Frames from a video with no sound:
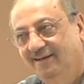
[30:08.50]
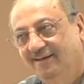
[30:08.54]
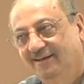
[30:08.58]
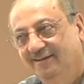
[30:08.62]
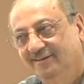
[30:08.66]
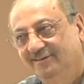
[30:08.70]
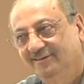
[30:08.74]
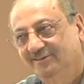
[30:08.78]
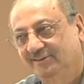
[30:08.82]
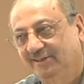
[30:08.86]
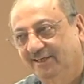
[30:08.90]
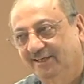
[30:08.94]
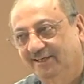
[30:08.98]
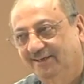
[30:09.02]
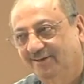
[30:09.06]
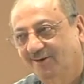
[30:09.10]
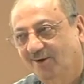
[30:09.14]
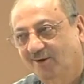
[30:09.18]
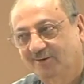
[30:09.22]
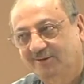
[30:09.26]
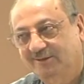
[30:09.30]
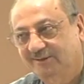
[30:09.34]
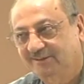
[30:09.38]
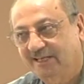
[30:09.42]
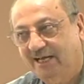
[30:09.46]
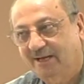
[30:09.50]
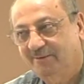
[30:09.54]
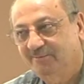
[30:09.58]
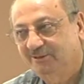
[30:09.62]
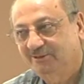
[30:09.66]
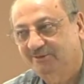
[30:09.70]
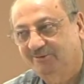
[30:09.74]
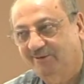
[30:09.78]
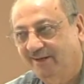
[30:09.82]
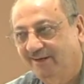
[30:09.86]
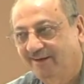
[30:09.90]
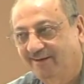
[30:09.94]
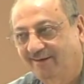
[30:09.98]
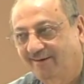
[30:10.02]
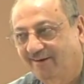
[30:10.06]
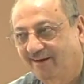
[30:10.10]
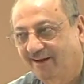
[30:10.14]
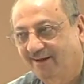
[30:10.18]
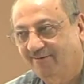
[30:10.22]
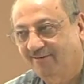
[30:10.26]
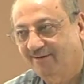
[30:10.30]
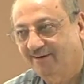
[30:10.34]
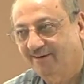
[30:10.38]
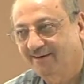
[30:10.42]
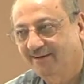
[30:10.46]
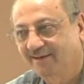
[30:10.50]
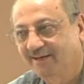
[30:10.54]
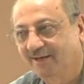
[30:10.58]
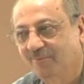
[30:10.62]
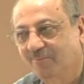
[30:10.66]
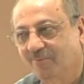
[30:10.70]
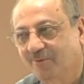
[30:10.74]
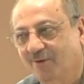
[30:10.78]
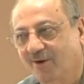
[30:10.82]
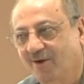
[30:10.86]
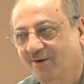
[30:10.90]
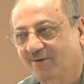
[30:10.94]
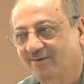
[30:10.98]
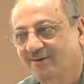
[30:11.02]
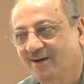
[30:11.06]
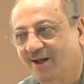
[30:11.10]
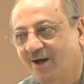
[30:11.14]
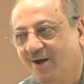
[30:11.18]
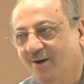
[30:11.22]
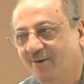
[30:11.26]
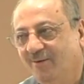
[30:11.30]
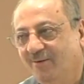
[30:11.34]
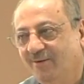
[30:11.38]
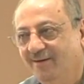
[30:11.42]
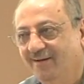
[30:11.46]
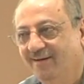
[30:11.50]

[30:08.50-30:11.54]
See, Dr. Sahib is very clever. He brought now